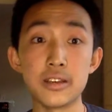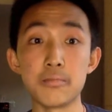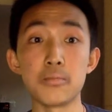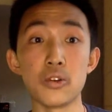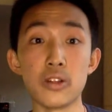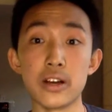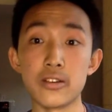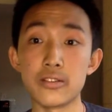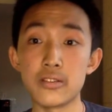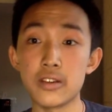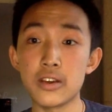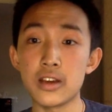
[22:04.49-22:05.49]
it pull
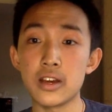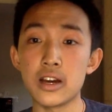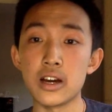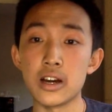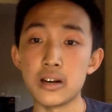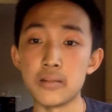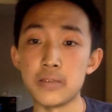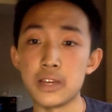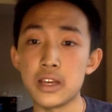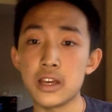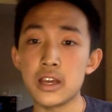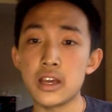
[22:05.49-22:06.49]
out,
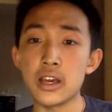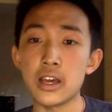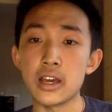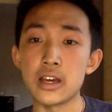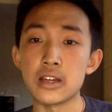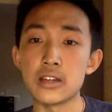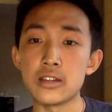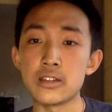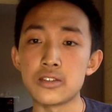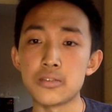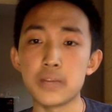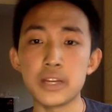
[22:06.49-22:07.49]
and
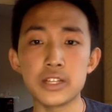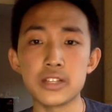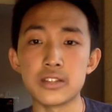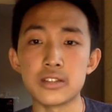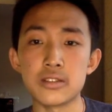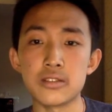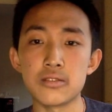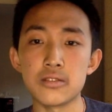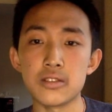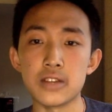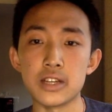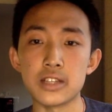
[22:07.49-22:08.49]
so pitch is
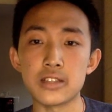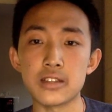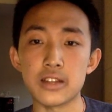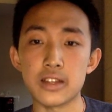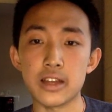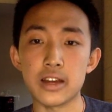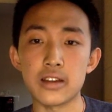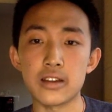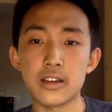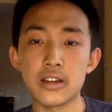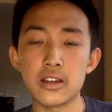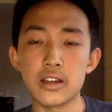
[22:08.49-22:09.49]
nice like that,
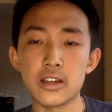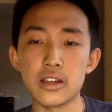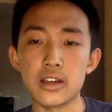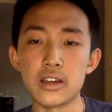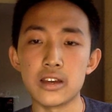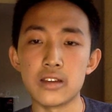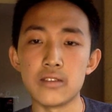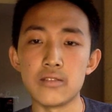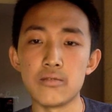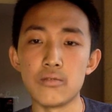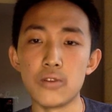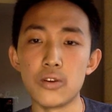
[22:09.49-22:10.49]
and
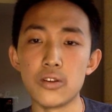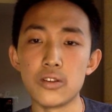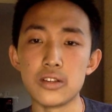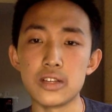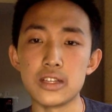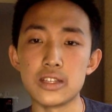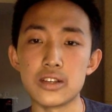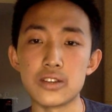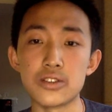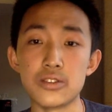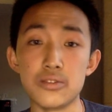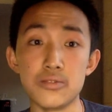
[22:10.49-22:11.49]
roll is
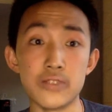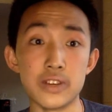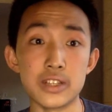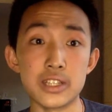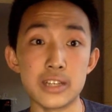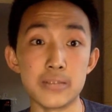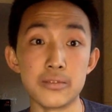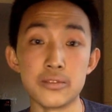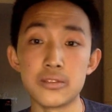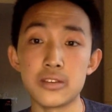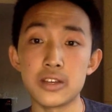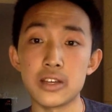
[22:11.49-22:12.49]
also very stable
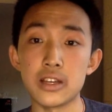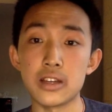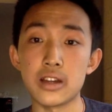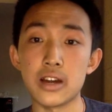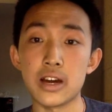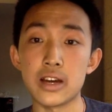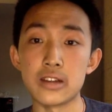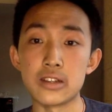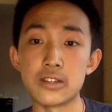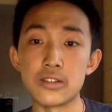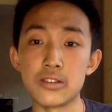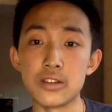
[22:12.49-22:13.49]
in high
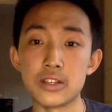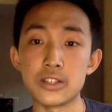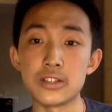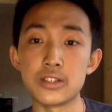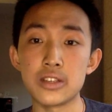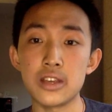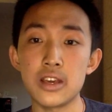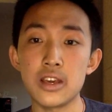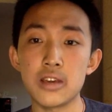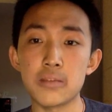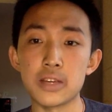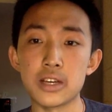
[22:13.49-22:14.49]
altitude launches,
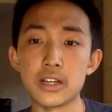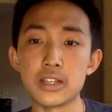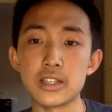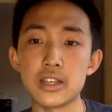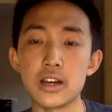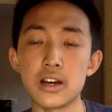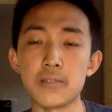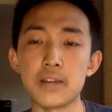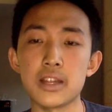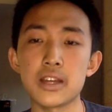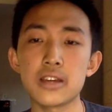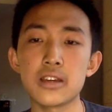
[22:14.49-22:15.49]
because I
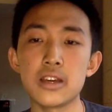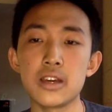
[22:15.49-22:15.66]
think,